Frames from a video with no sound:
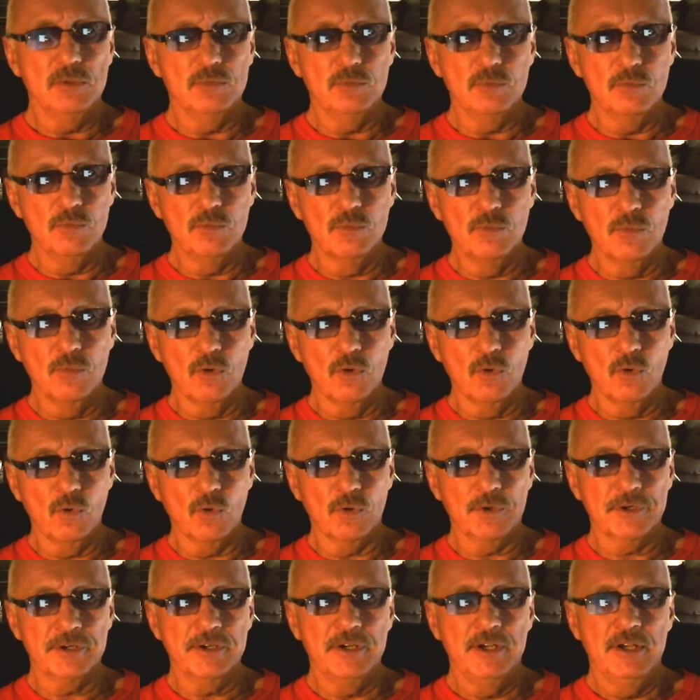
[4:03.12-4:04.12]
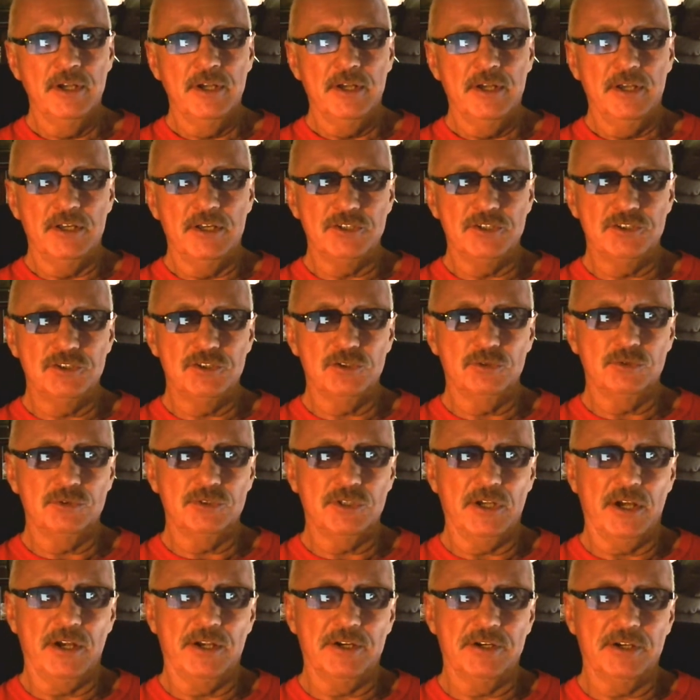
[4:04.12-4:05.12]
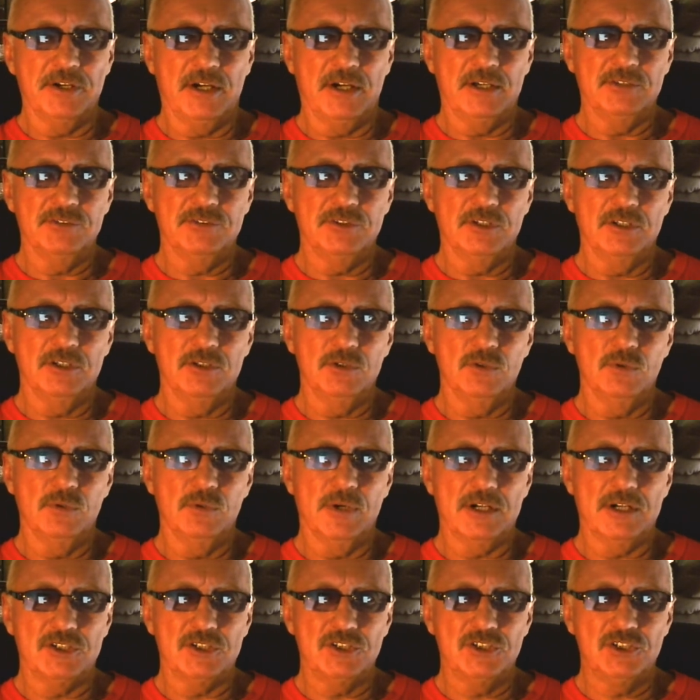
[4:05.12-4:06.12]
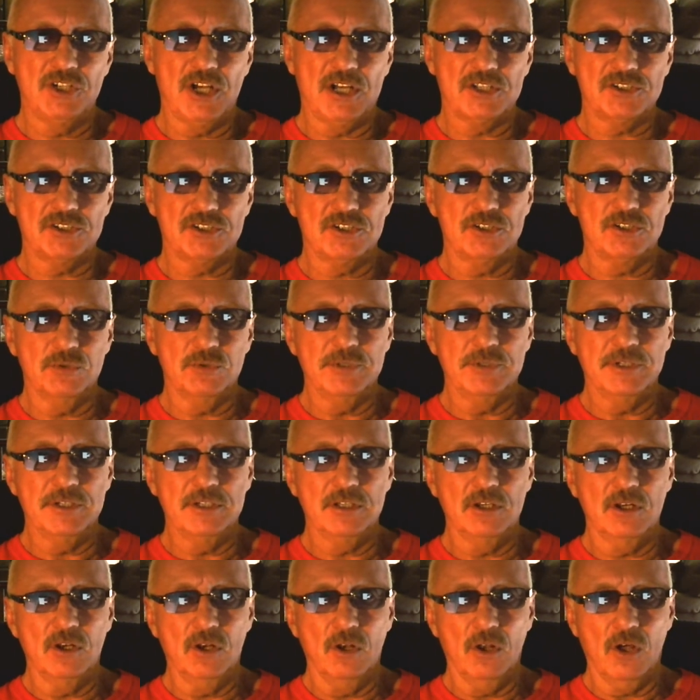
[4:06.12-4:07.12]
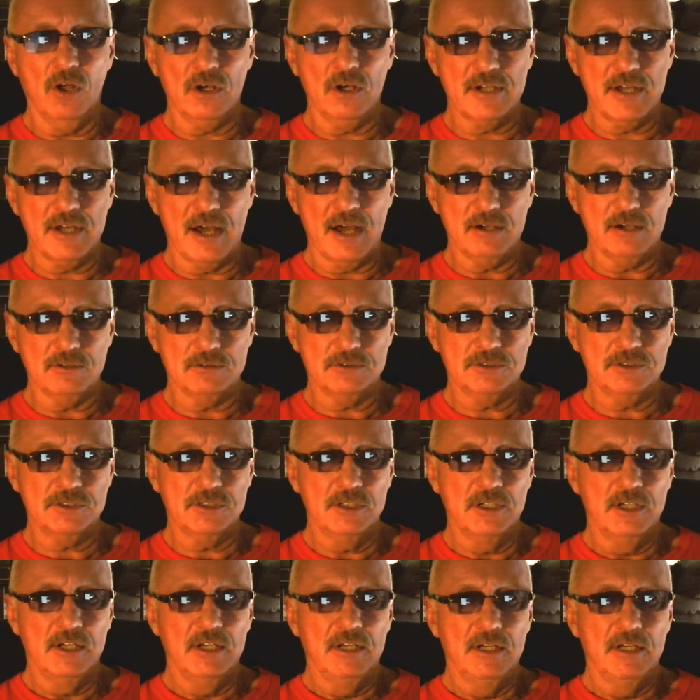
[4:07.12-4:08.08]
more as you tire until you are just doing lockouts.